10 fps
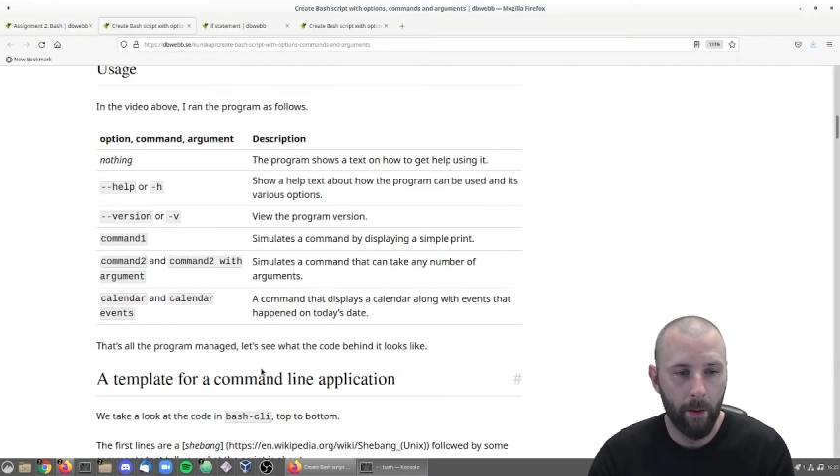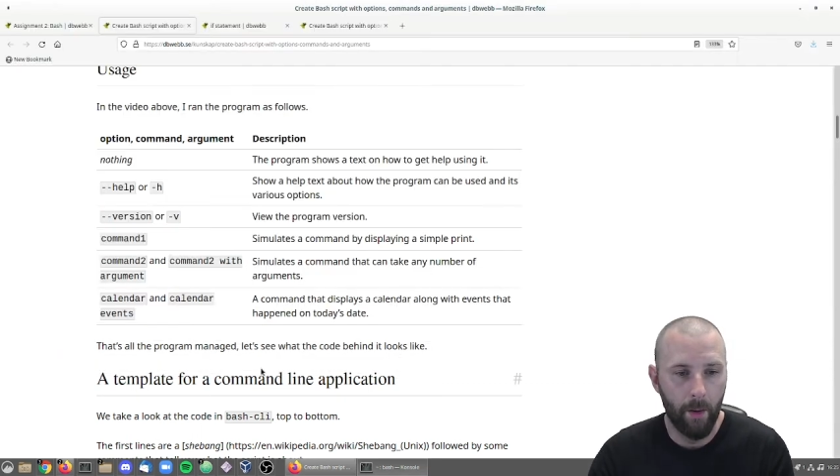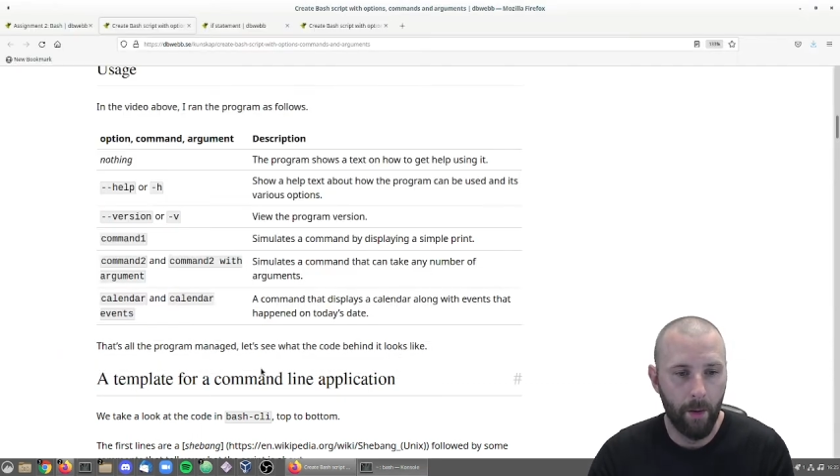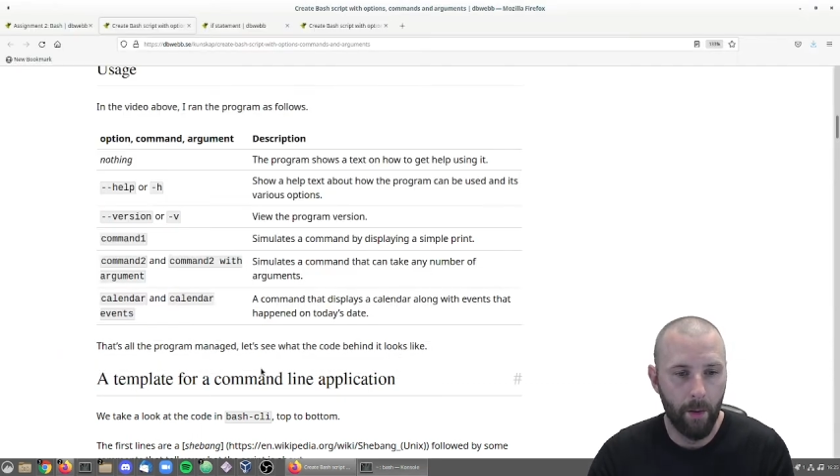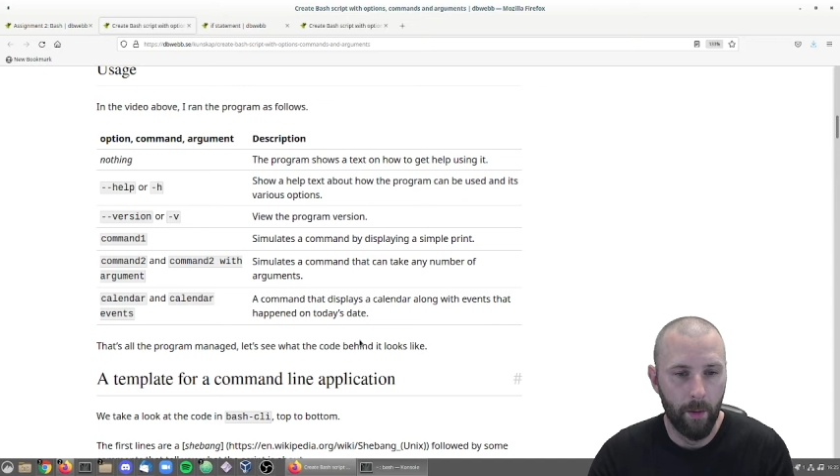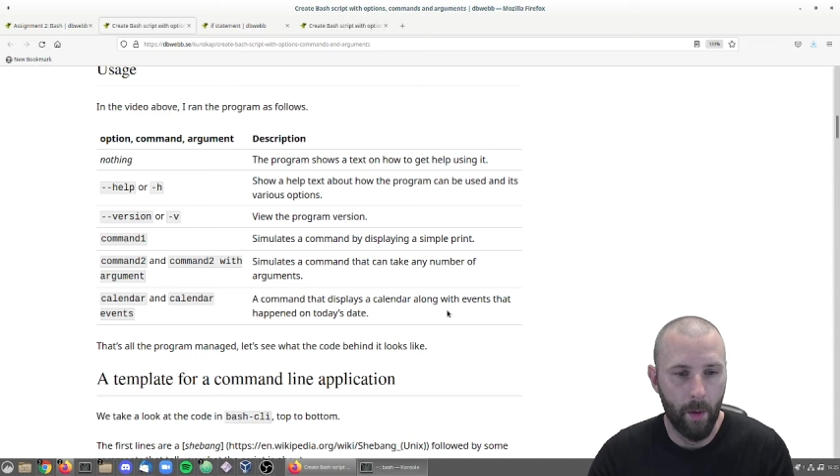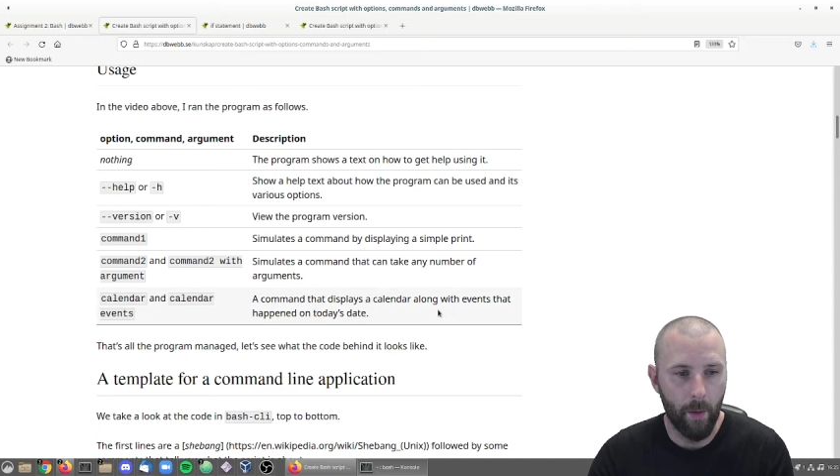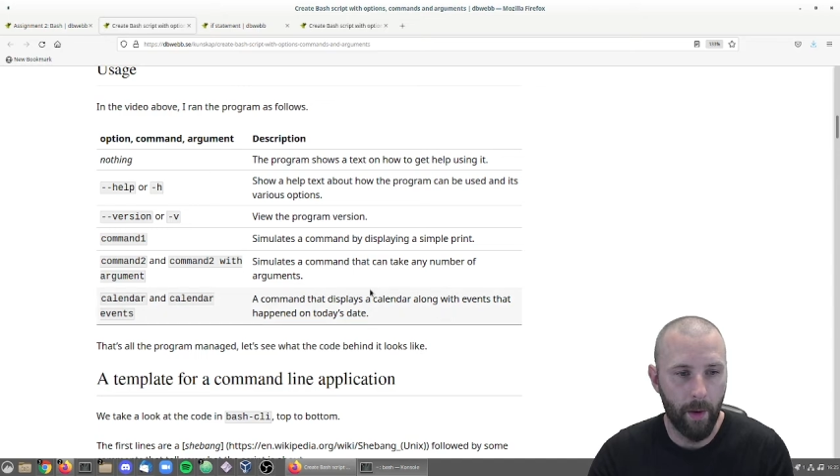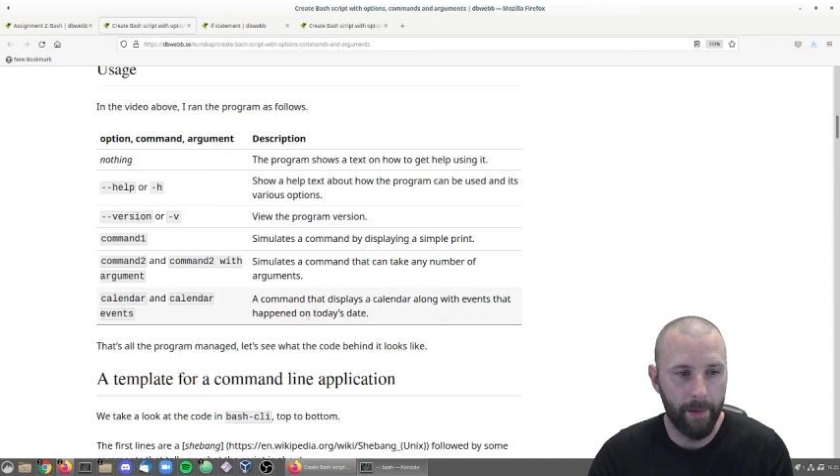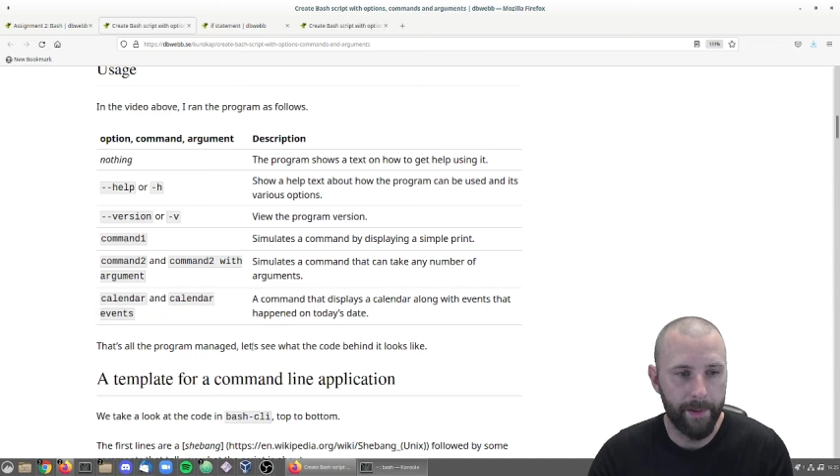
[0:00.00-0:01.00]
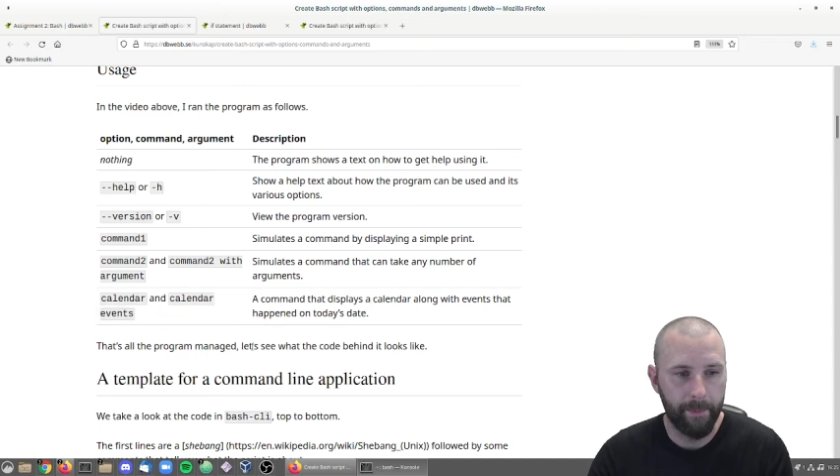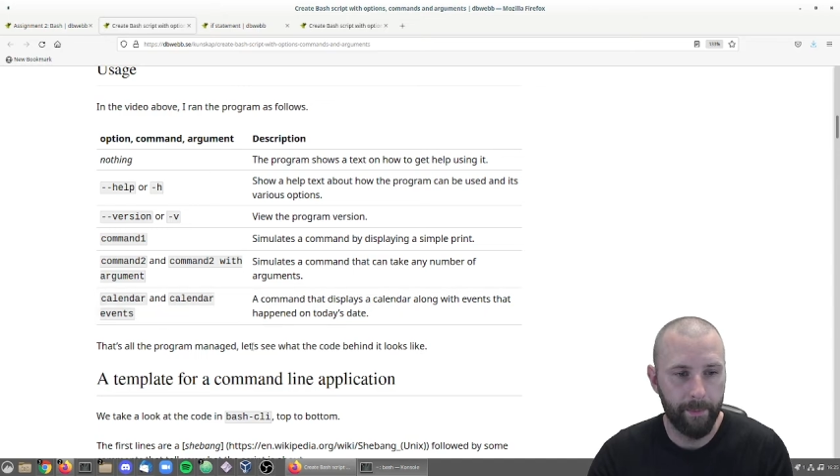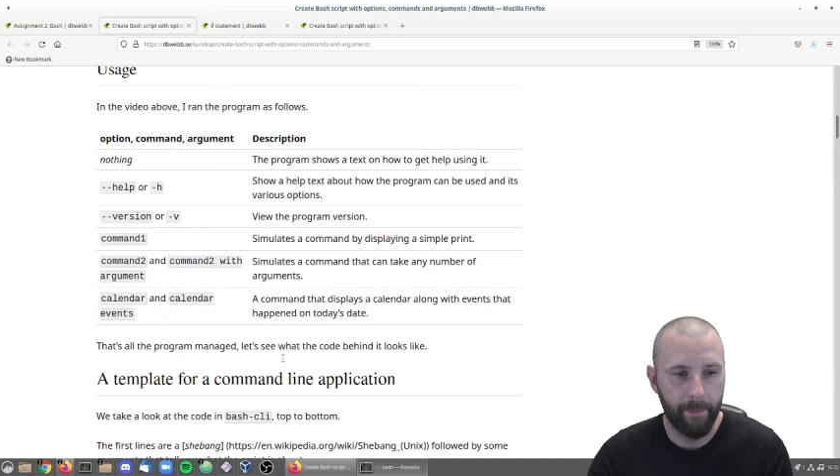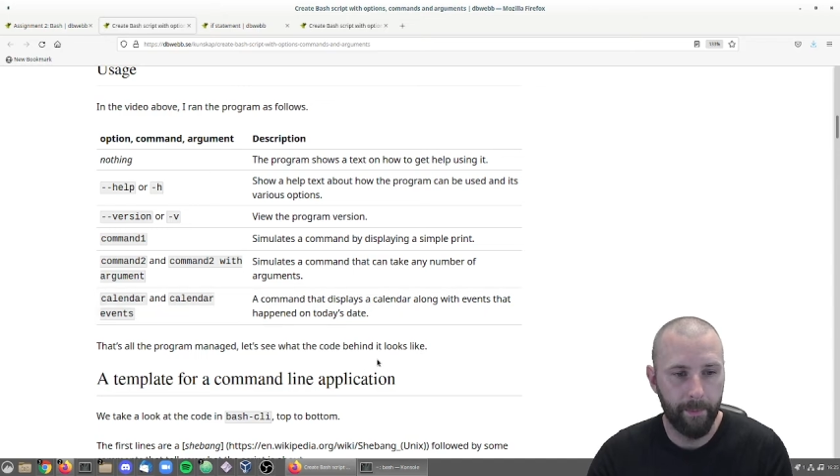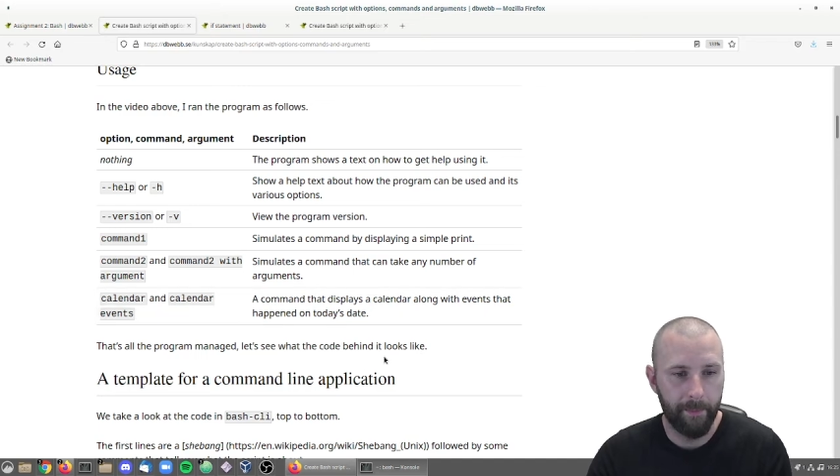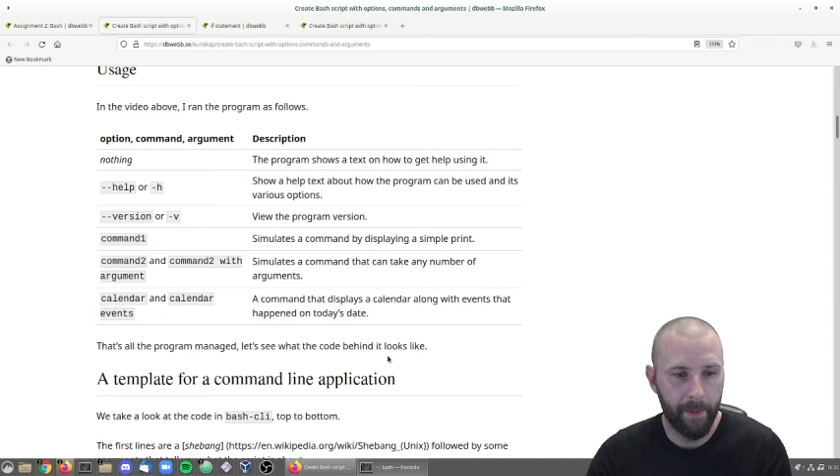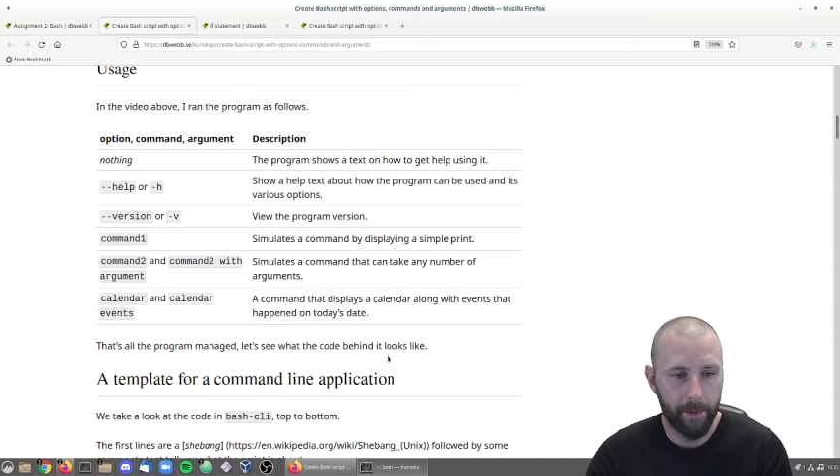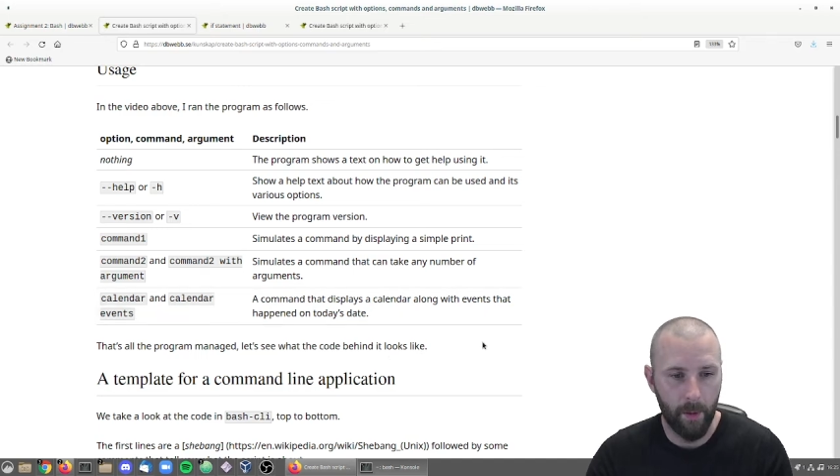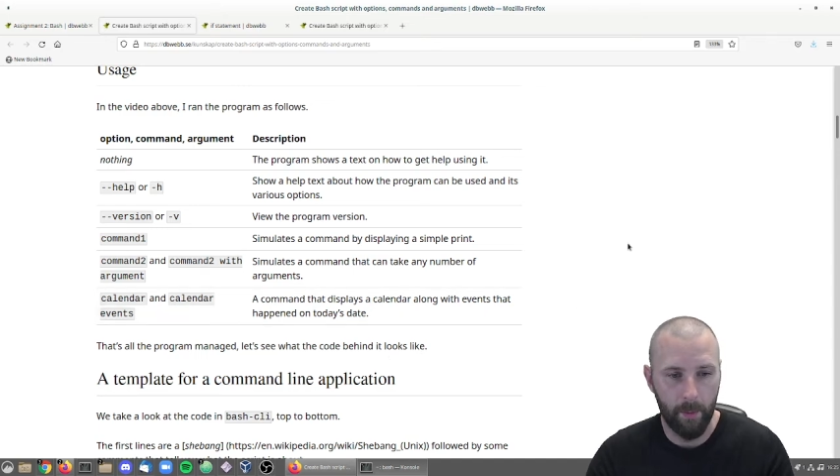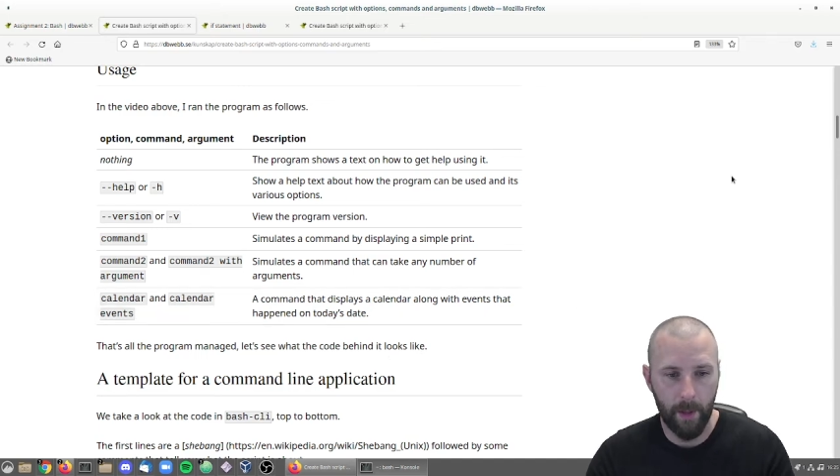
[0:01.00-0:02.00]
No worries.
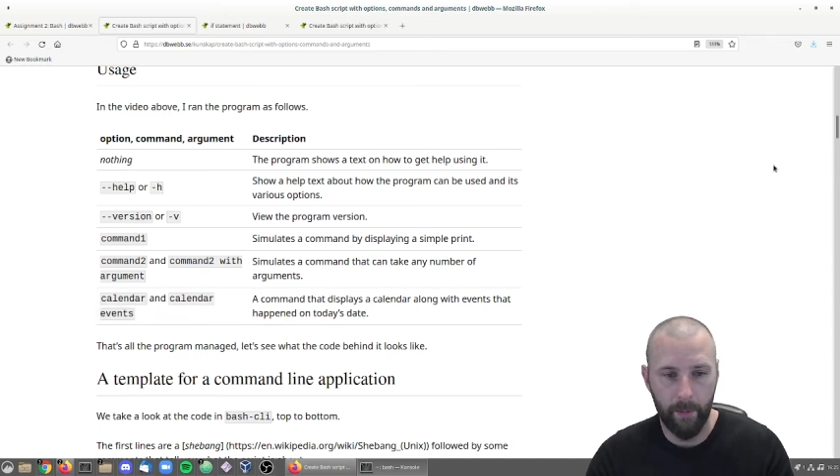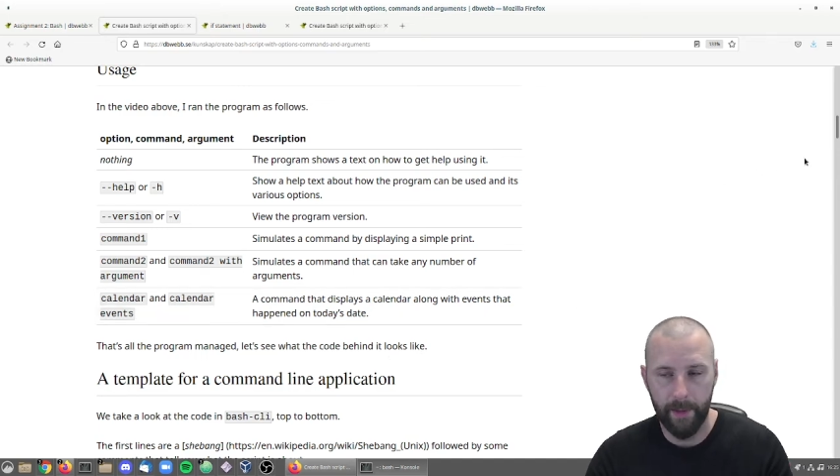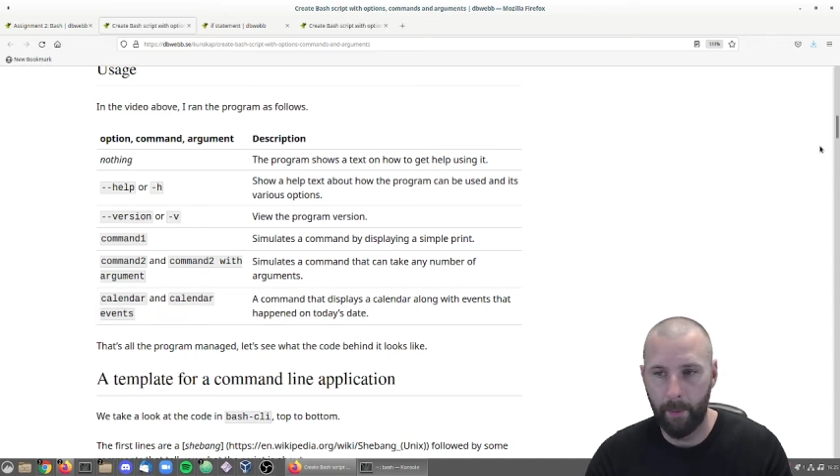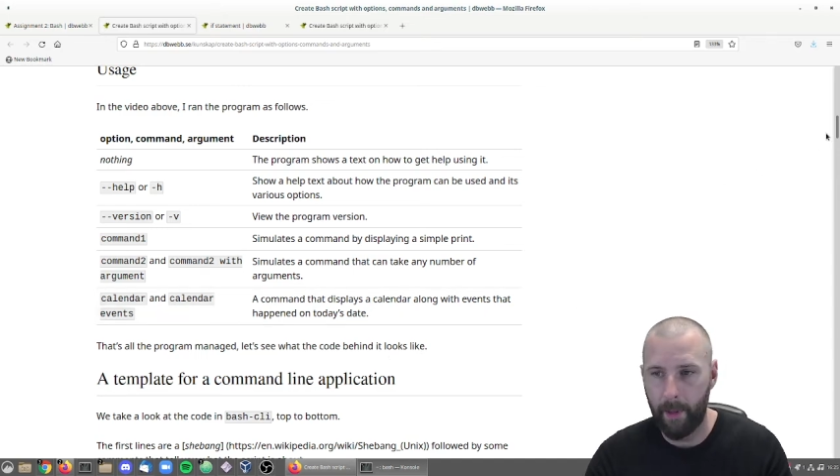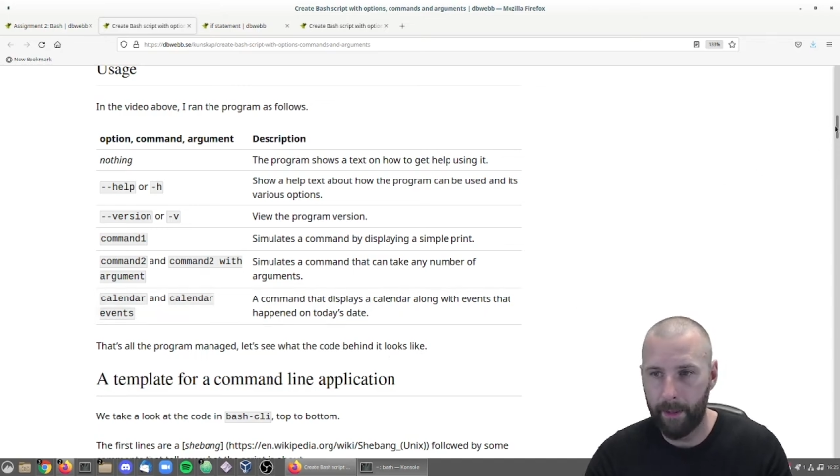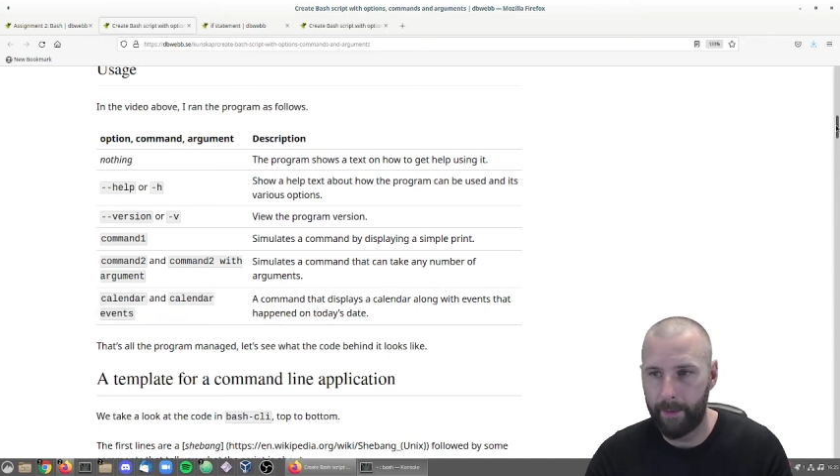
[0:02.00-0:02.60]
So you have a template.